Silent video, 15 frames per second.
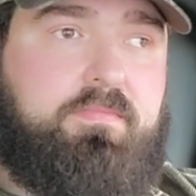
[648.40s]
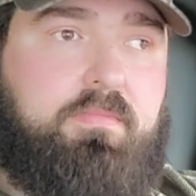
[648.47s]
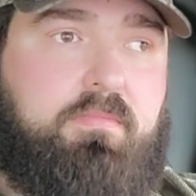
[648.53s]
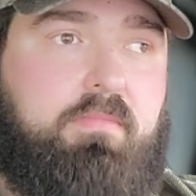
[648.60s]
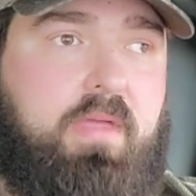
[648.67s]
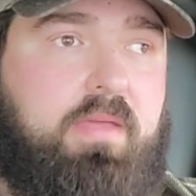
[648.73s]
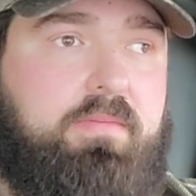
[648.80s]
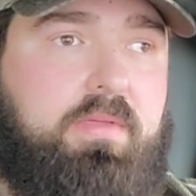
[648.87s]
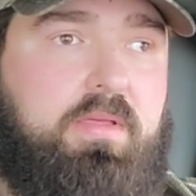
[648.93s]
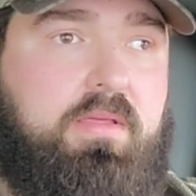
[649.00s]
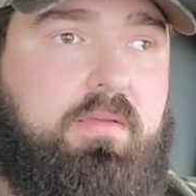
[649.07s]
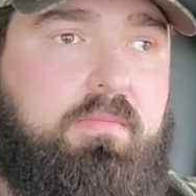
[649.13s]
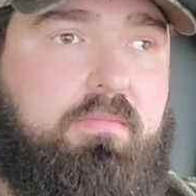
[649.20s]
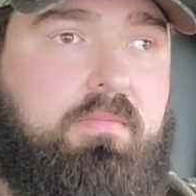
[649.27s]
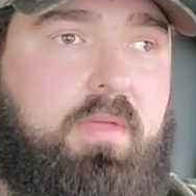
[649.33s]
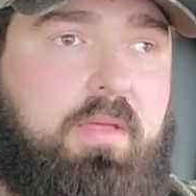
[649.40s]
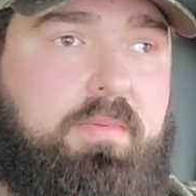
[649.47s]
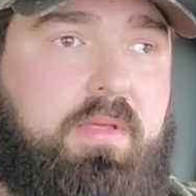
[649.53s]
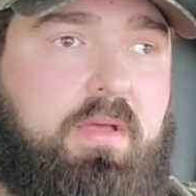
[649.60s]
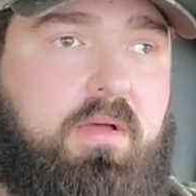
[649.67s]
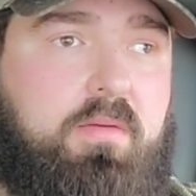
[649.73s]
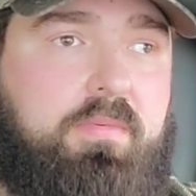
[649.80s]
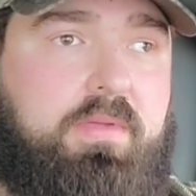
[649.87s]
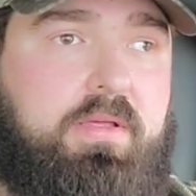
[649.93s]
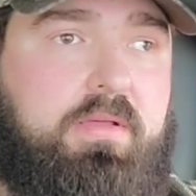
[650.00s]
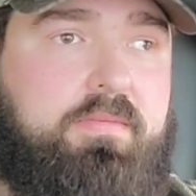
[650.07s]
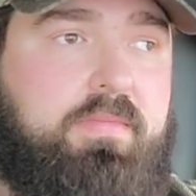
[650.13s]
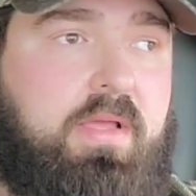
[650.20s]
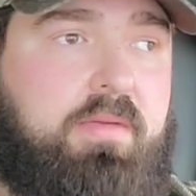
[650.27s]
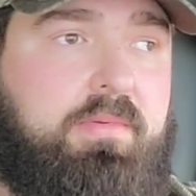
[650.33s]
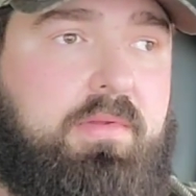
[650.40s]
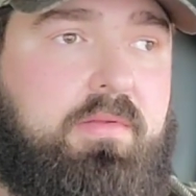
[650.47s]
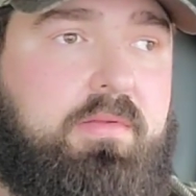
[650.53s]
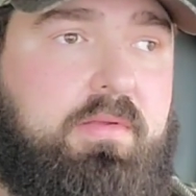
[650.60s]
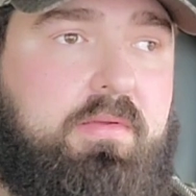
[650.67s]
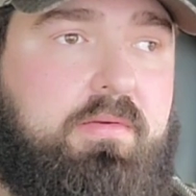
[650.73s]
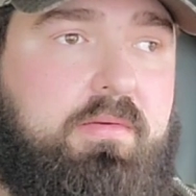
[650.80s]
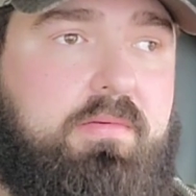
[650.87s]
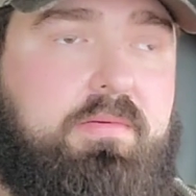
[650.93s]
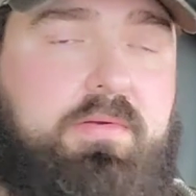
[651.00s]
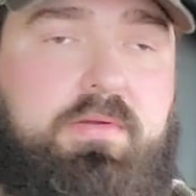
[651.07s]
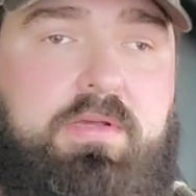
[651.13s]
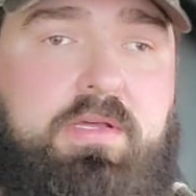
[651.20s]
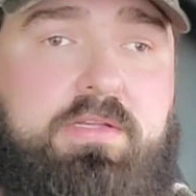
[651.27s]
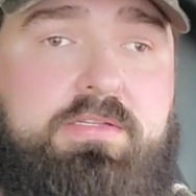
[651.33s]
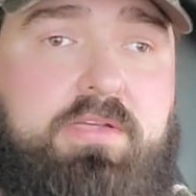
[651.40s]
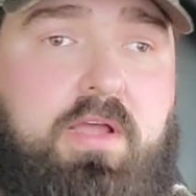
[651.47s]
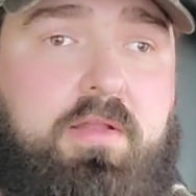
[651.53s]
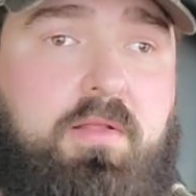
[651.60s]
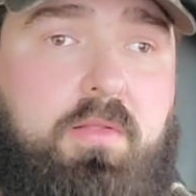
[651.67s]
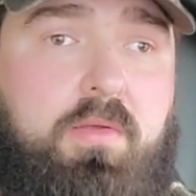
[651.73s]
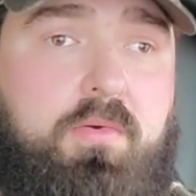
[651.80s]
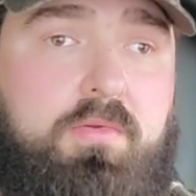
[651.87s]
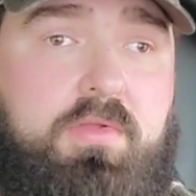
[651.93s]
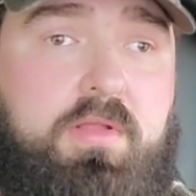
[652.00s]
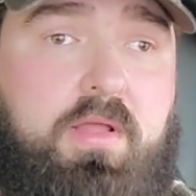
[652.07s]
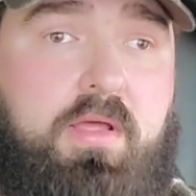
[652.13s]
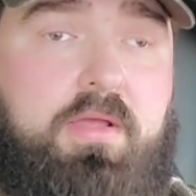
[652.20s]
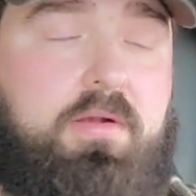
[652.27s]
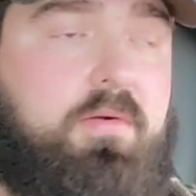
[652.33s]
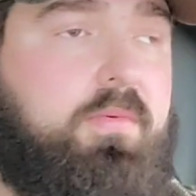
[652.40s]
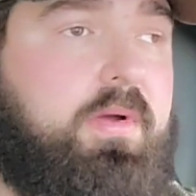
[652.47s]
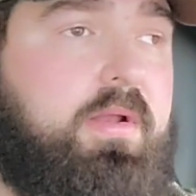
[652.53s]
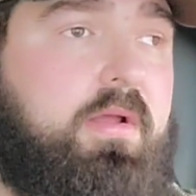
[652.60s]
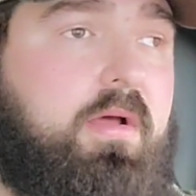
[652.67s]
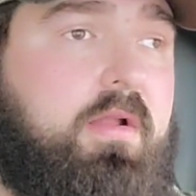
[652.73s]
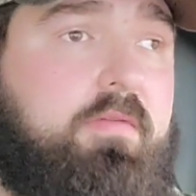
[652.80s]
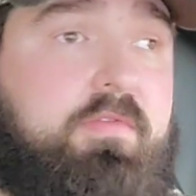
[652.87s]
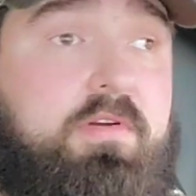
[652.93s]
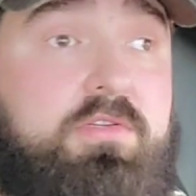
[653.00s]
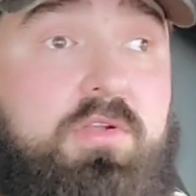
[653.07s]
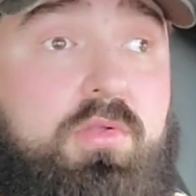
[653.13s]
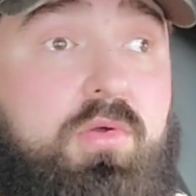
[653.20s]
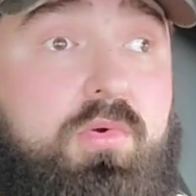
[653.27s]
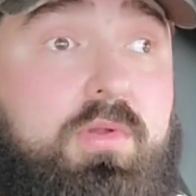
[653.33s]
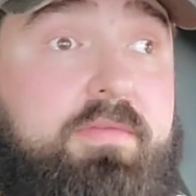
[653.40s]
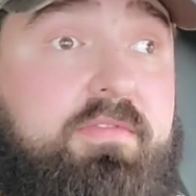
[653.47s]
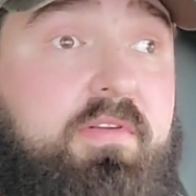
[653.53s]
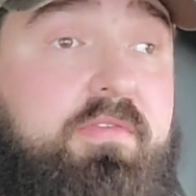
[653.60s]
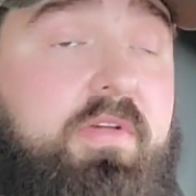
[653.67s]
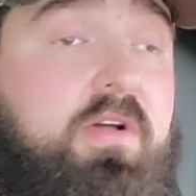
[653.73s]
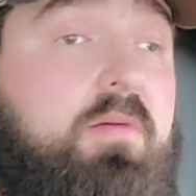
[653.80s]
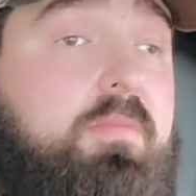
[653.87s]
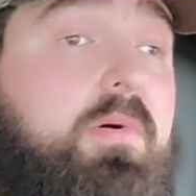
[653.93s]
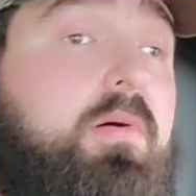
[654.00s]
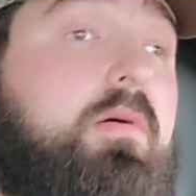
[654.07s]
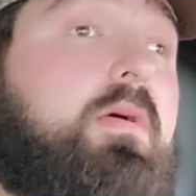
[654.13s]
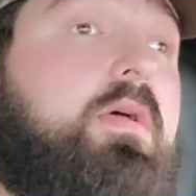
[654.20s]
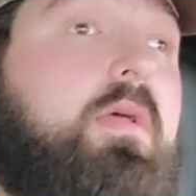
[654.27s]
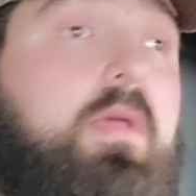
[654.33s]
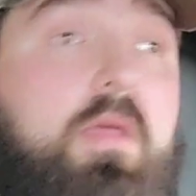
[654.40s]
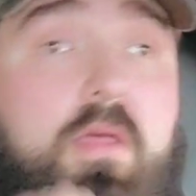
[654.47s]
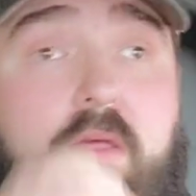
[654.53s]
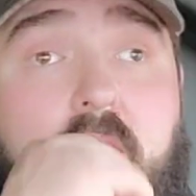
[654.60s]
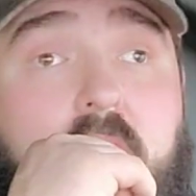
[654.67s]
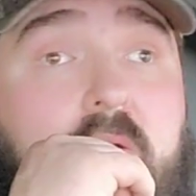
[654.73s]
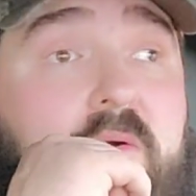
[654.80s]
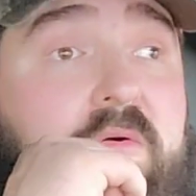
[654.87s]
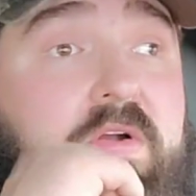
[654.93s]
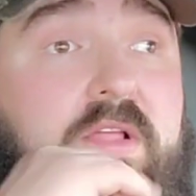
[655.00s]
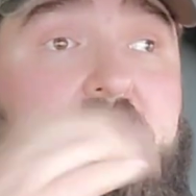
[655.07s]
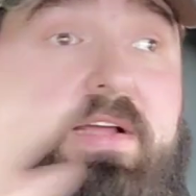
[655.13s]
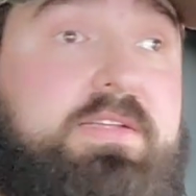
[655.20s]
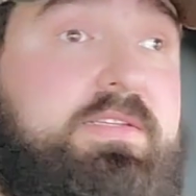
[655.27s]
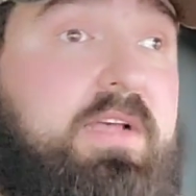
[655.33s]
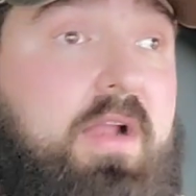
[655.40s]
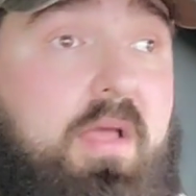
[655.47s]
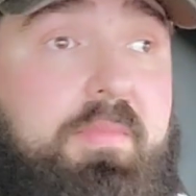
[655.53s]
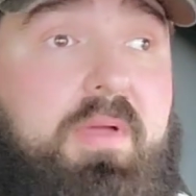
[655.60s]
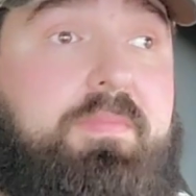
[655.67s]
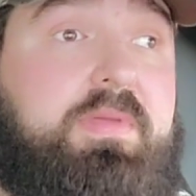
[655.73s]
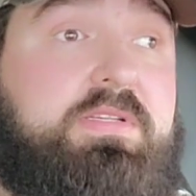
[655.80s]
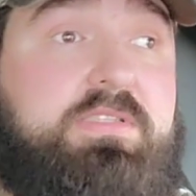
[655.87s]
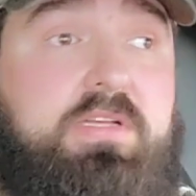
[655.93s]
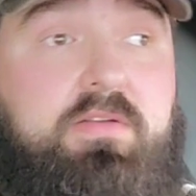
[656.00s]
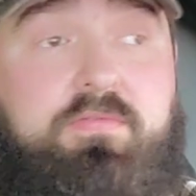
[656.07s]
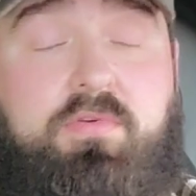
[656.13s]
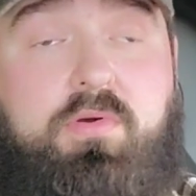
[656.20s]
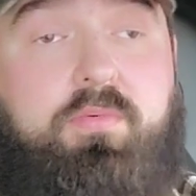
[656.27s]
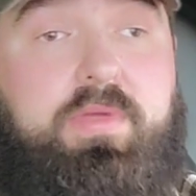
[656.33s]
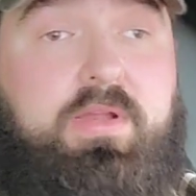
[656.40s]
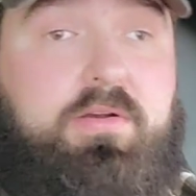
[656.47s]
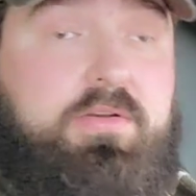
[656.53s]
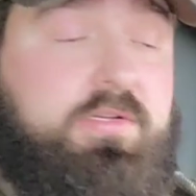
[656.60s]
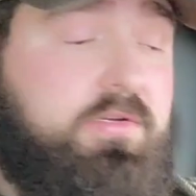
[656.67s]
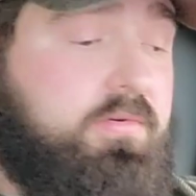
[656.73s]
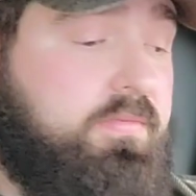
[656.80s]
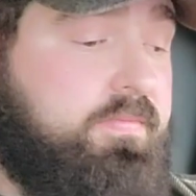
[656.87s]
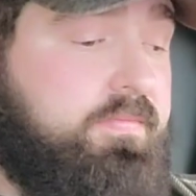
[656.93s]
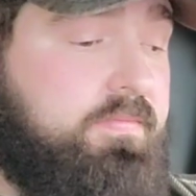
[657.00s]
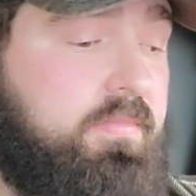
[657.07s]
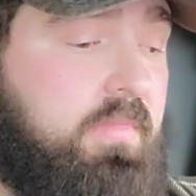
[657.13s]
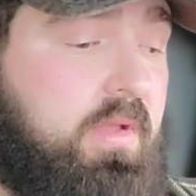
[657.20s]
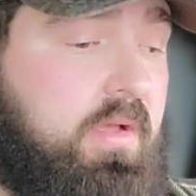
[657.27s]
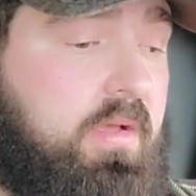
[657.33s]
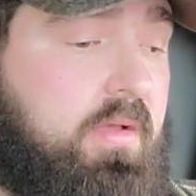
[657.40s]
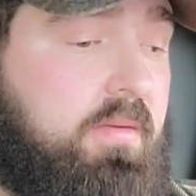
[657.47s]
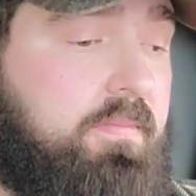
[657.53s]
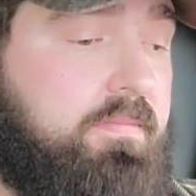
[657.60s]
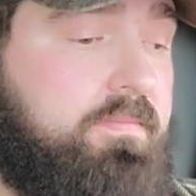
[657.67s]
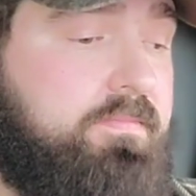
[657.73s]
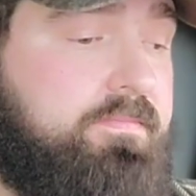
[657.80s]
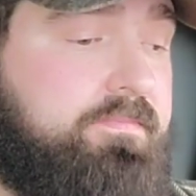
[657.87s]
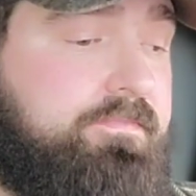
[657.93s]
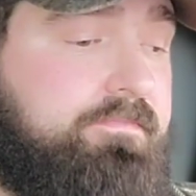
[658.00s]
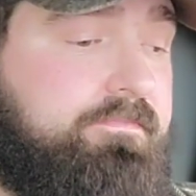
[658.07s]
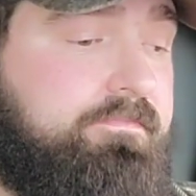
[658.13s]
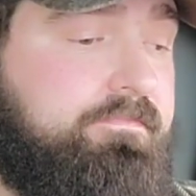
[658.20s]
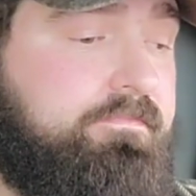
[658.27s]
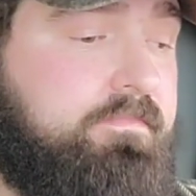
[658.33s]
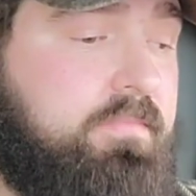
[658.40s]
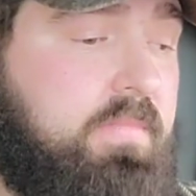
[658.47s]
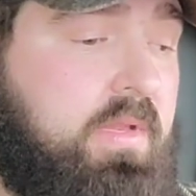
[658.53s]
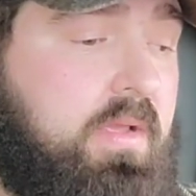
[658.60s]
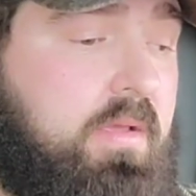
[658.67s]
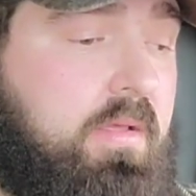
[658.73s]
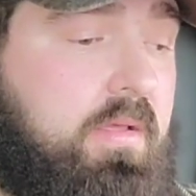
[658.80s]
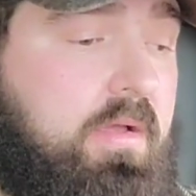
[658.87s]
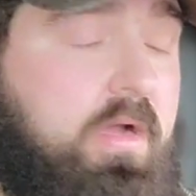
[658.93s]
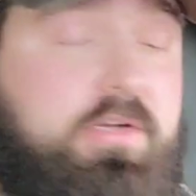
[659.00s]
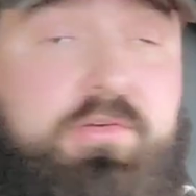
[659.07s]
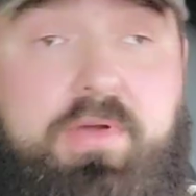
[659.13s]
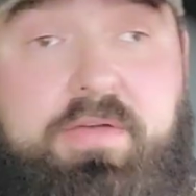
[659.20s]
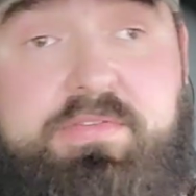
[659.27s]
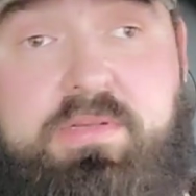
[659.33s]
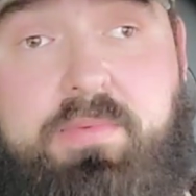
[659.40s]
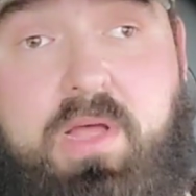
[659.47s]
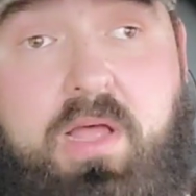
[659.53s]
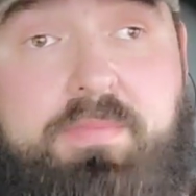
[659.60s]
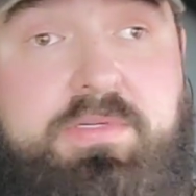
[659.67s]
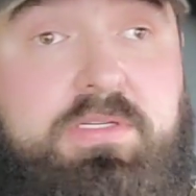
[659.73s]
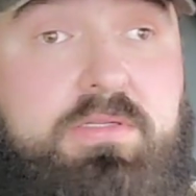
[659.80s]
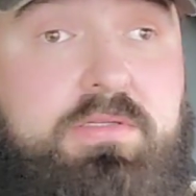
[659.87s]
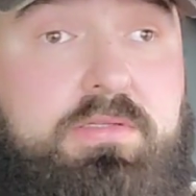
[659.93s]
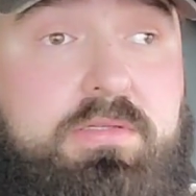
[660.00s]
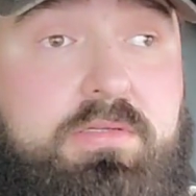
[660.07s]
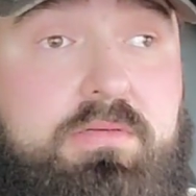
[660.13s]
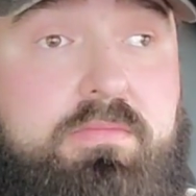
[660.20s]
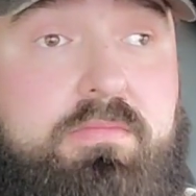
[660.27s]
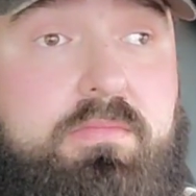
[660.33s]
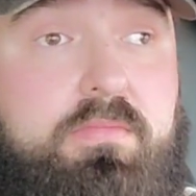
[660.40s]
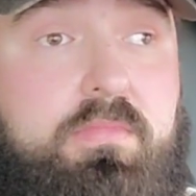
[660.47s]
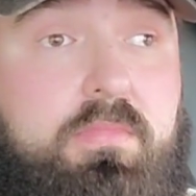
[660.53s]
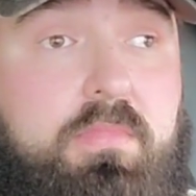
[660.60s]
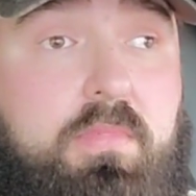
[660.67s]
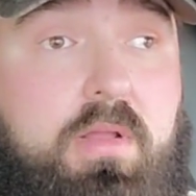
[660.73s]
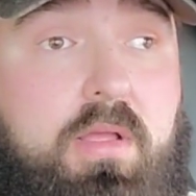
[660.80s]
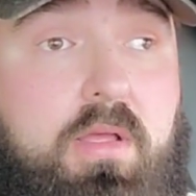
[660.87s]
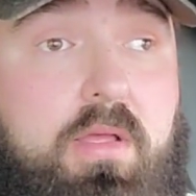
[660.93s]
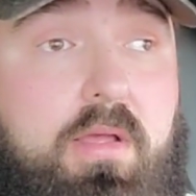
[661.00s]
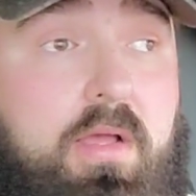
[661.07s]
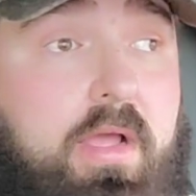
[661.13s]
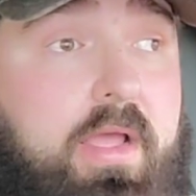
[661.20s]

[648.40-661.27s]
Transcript: maybe I'll be able to get assigned a load tonight or whatnot, if there's a load even available. Or like I said, I might be sitting for a week or two. I do have some options. I